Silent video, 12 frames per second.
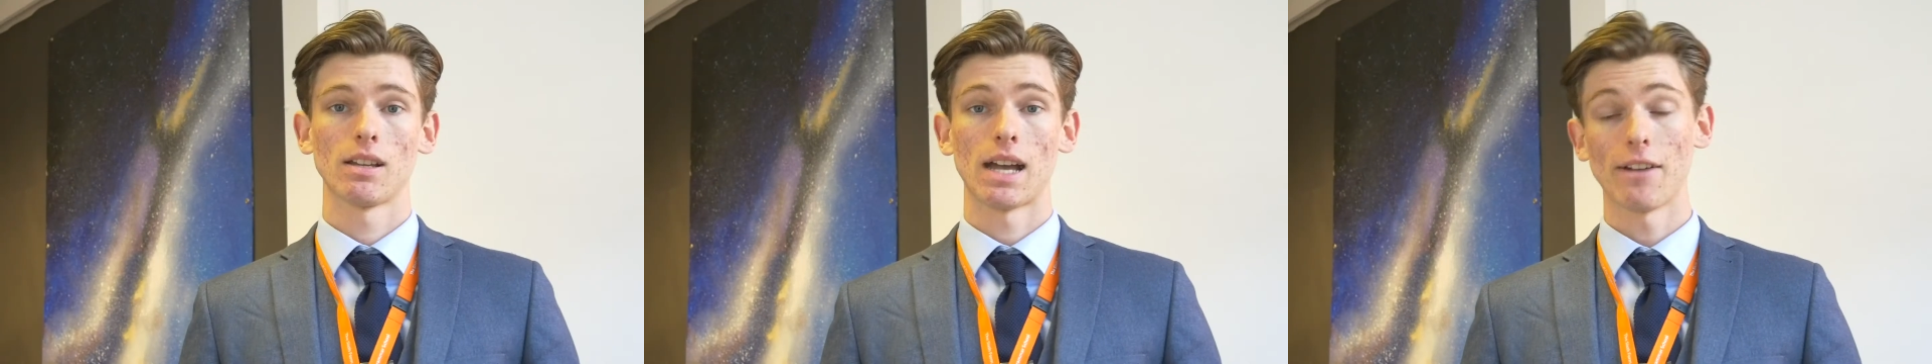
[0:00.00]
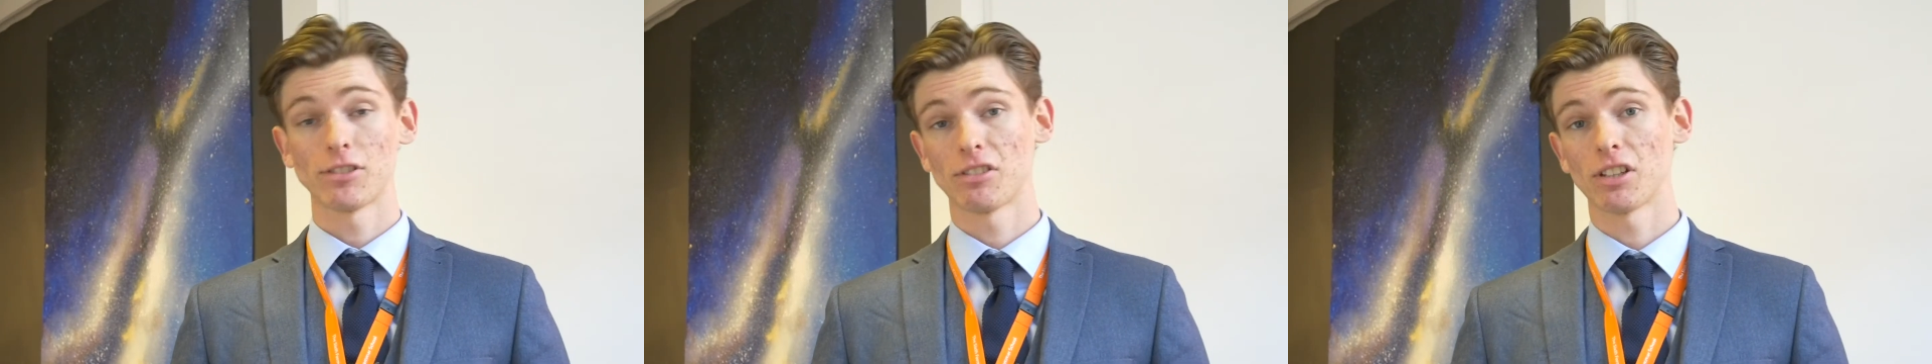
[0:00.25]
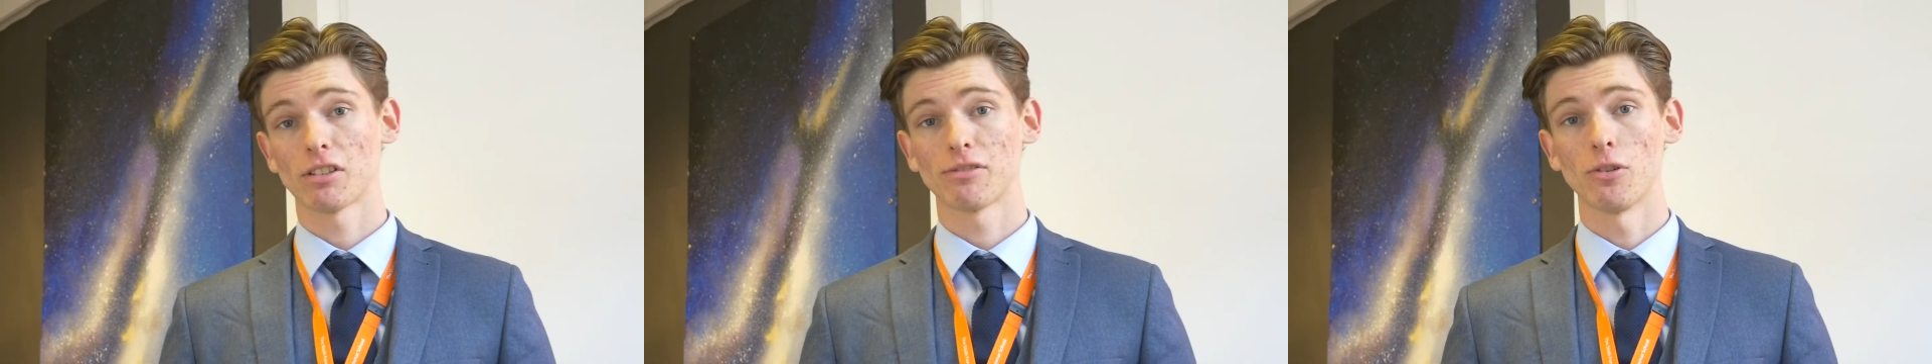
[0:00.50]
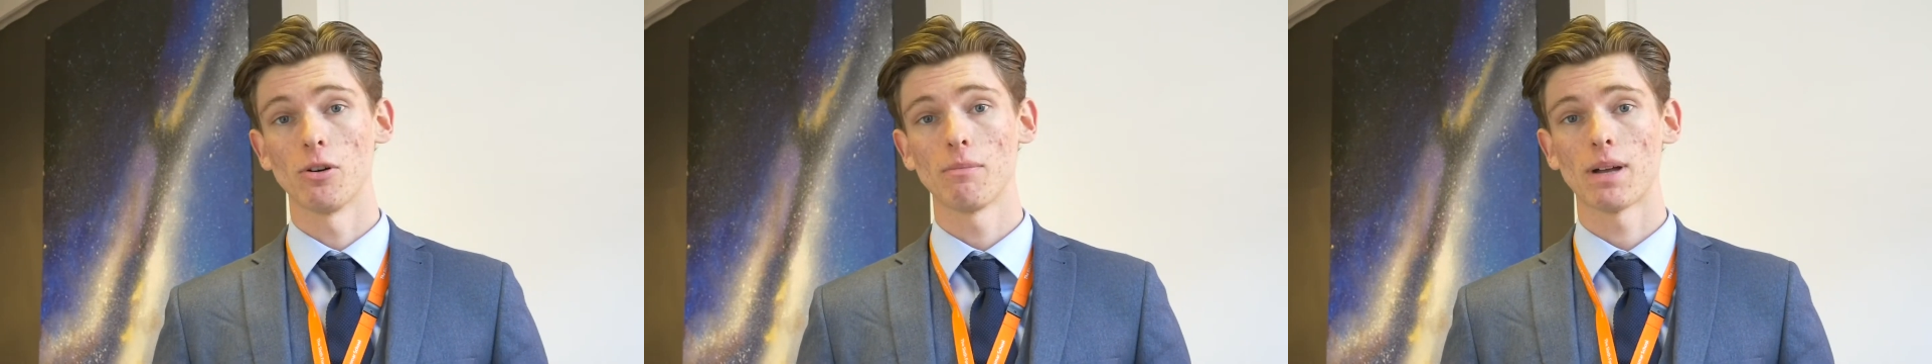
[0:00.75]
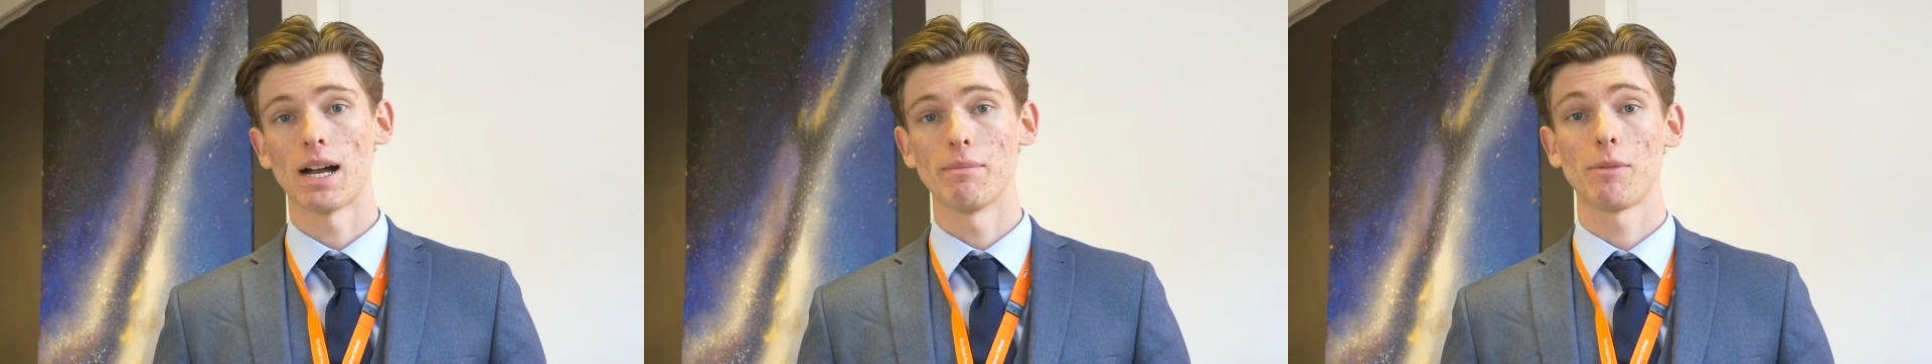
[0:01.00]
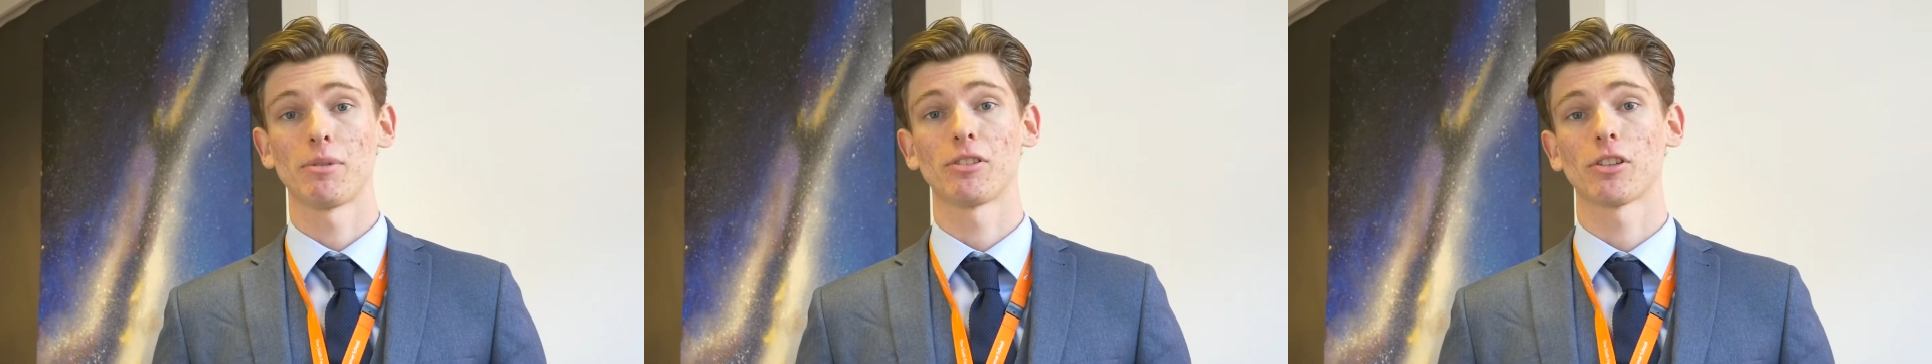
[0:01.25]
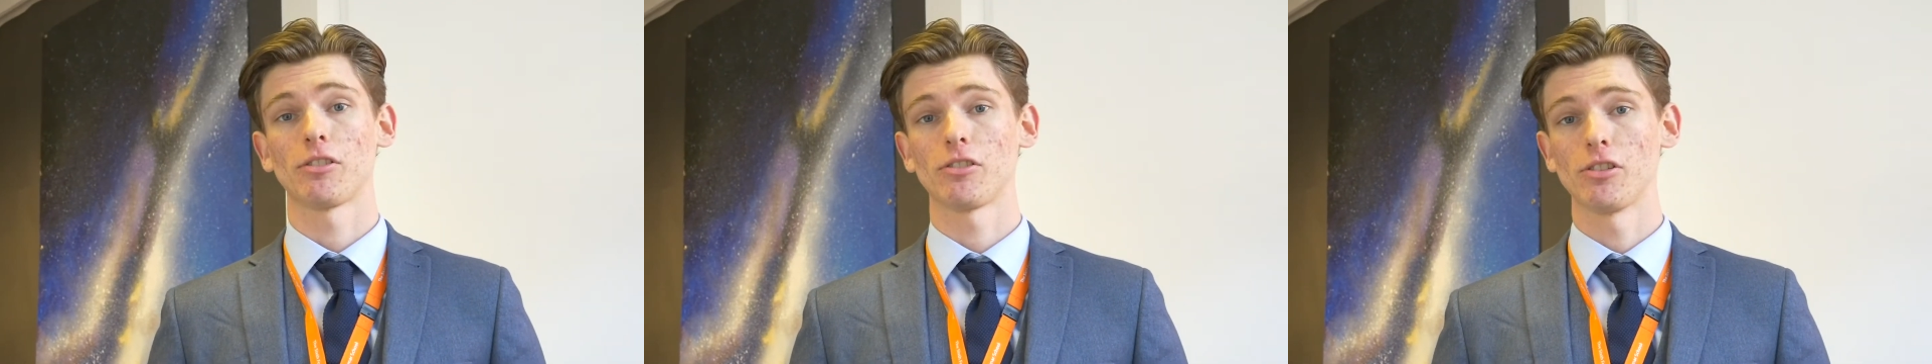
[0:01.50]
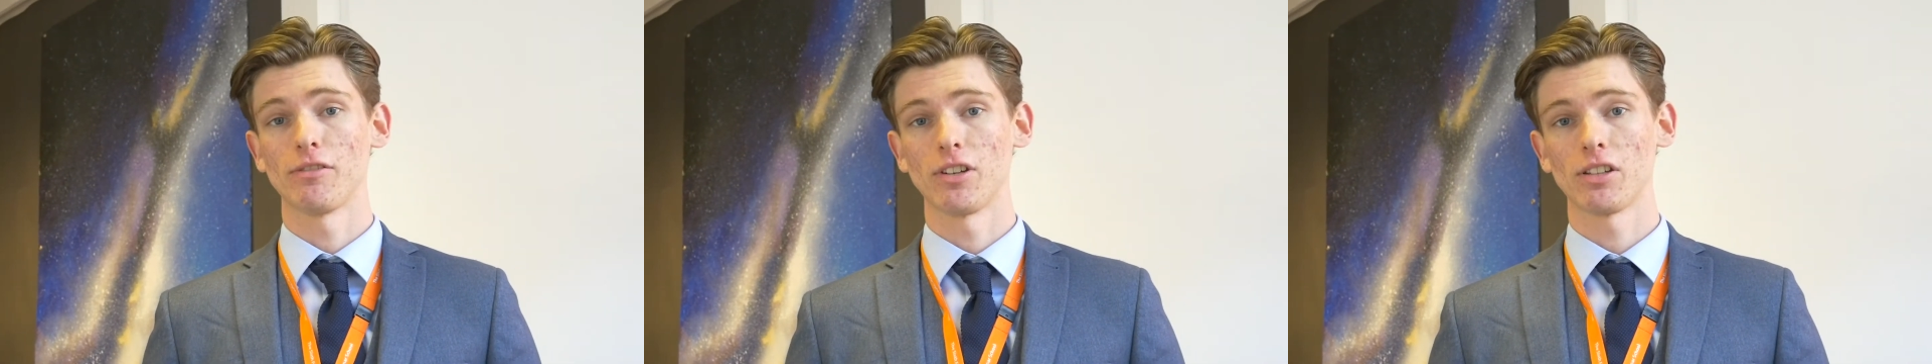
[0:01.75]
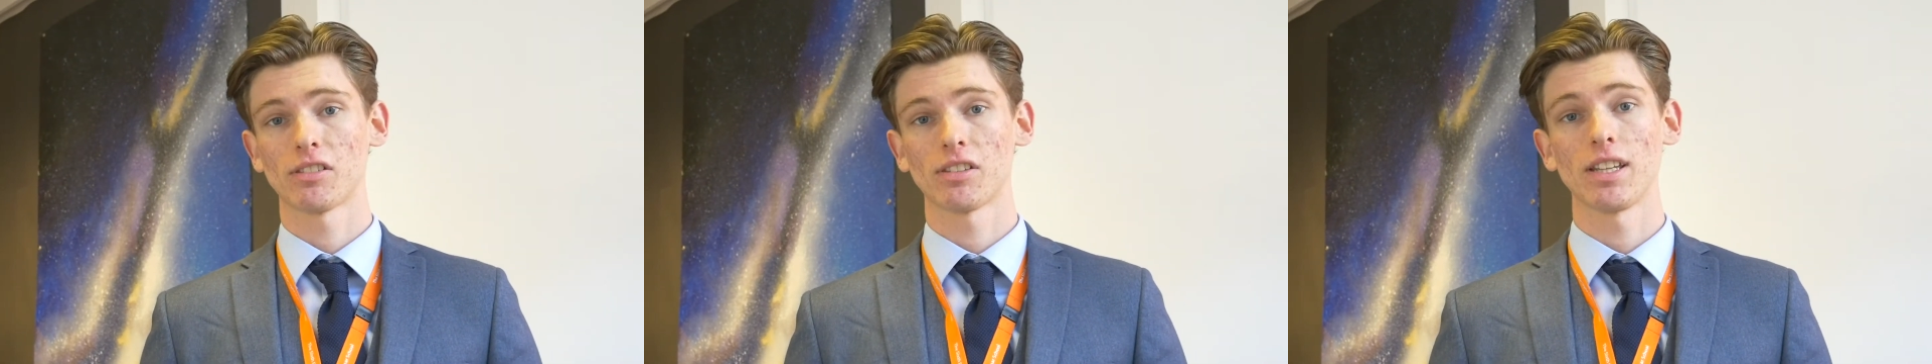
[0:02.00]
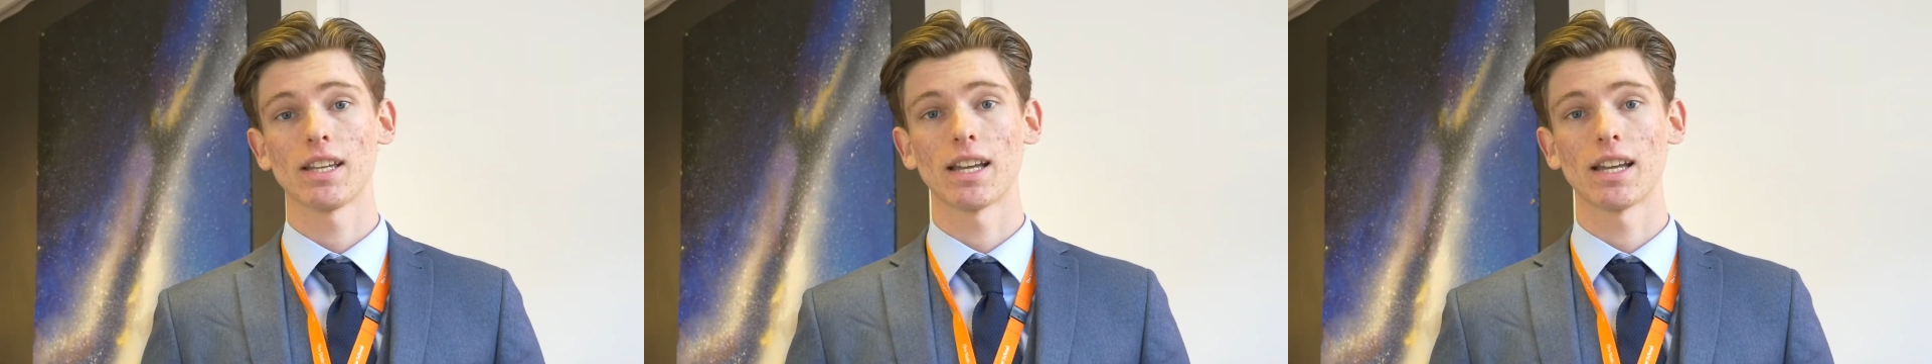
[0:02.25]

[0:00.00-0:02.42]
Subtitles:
After sixth form I'm hoping to go to university